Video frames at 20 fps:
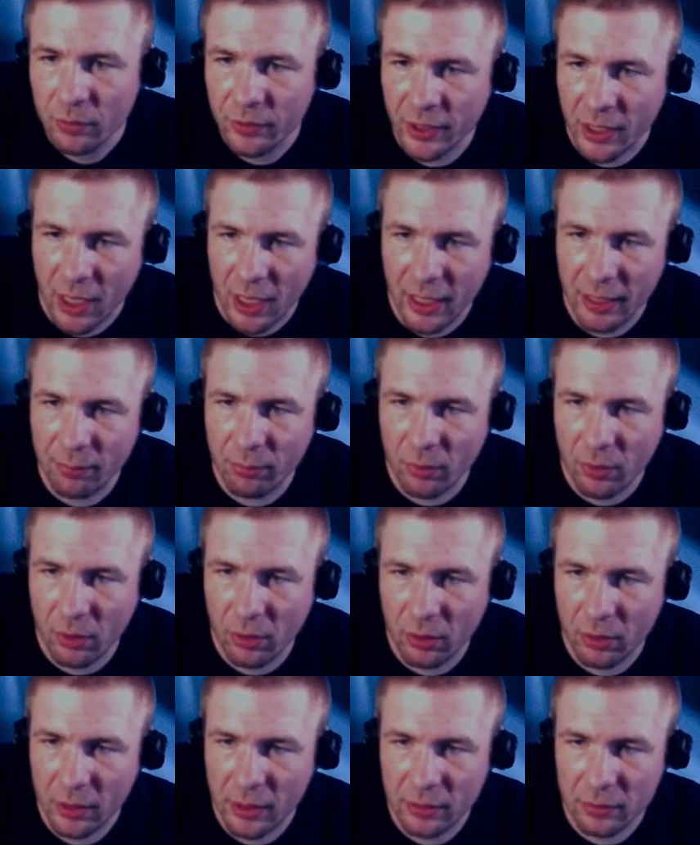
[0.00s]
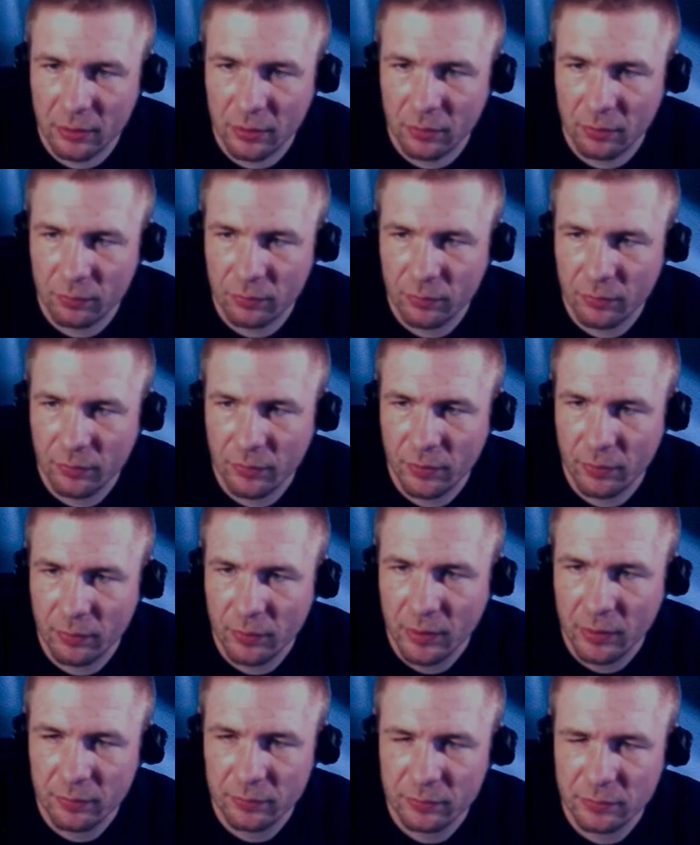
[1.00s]
The eyeball. I don't know
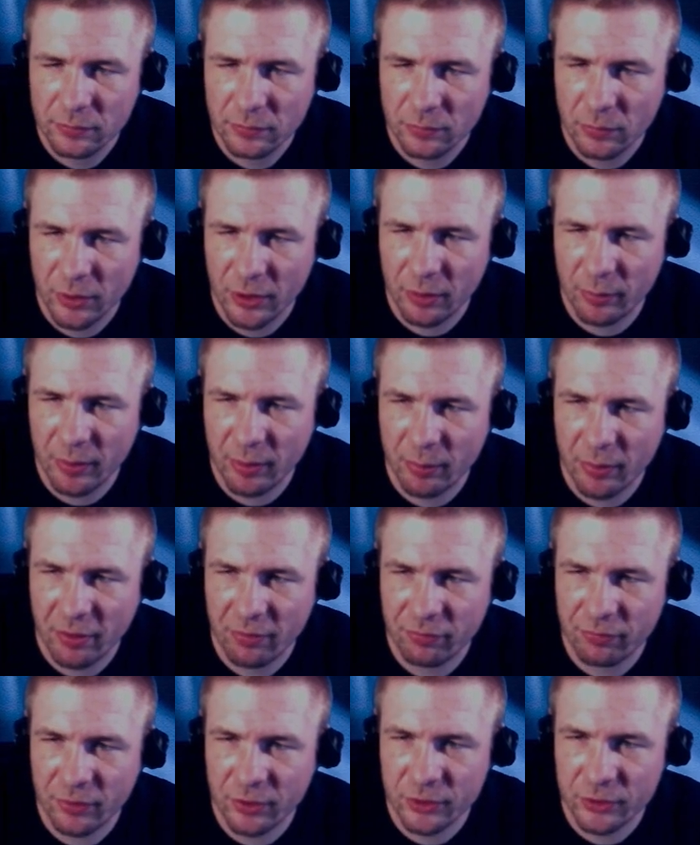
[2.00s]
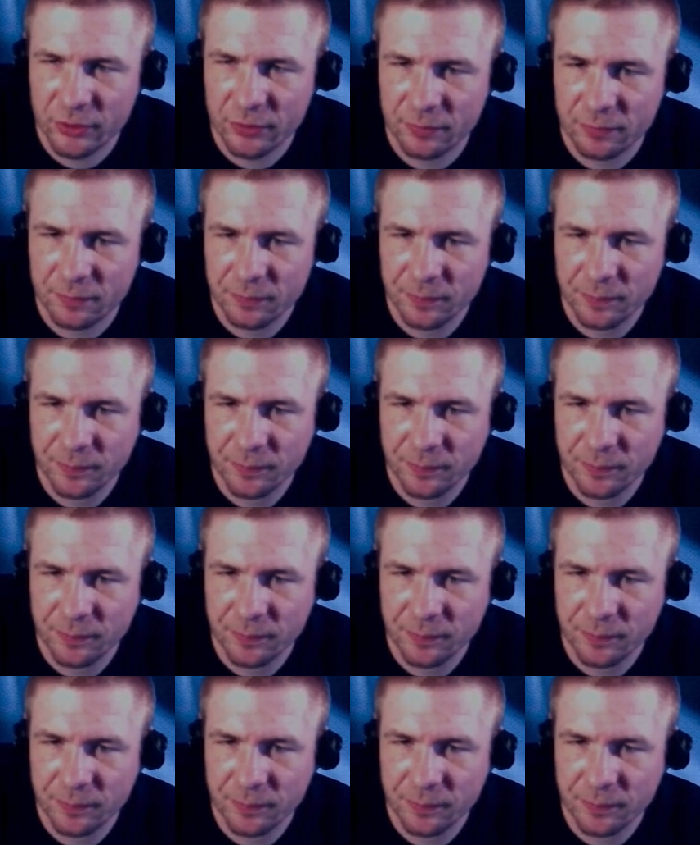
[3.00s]
what you mean by function.